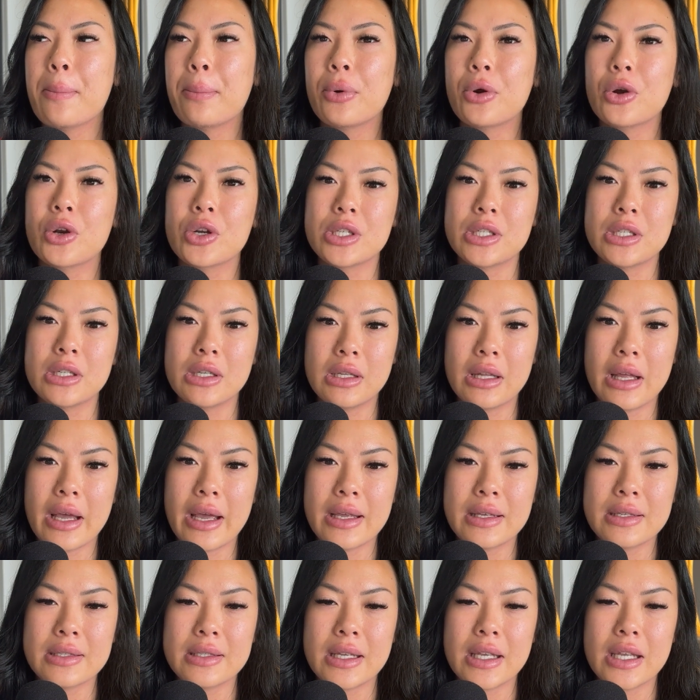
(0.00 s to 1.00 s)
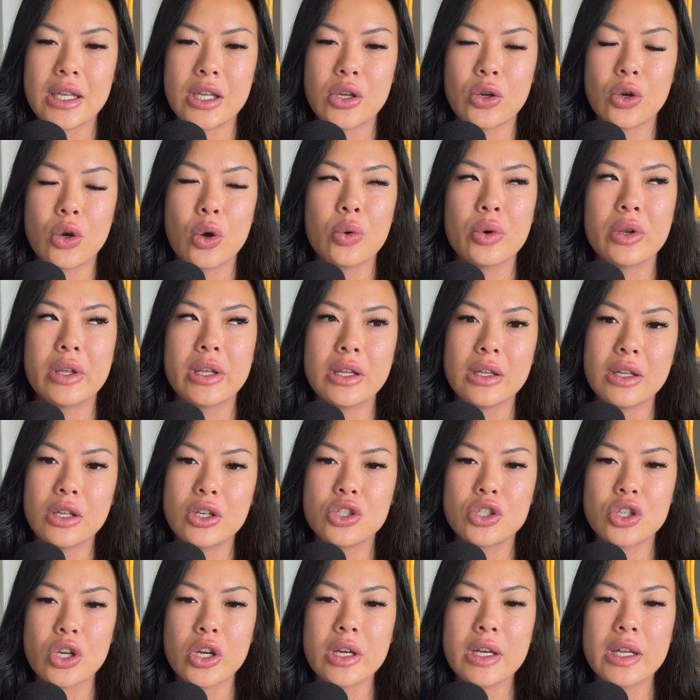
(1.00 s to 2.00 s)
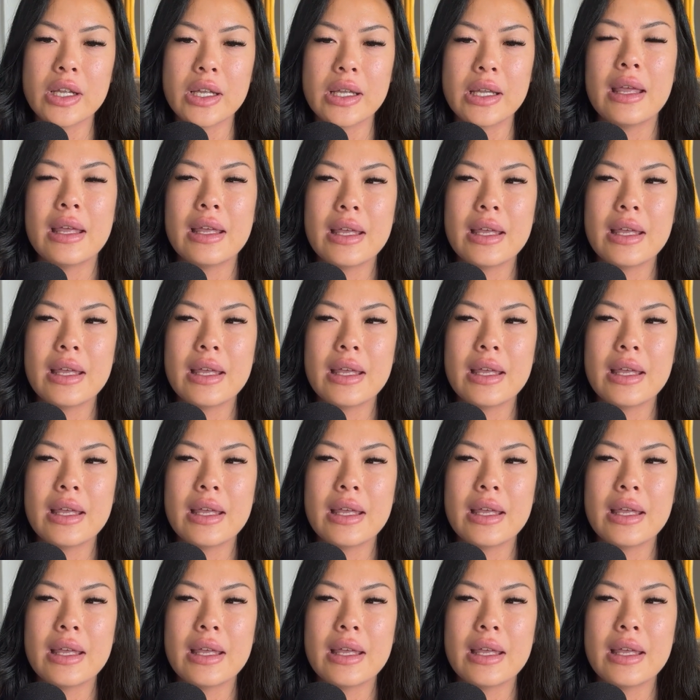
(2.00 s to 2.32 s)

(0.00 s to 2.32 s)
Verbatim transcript: personalizing your own healing journey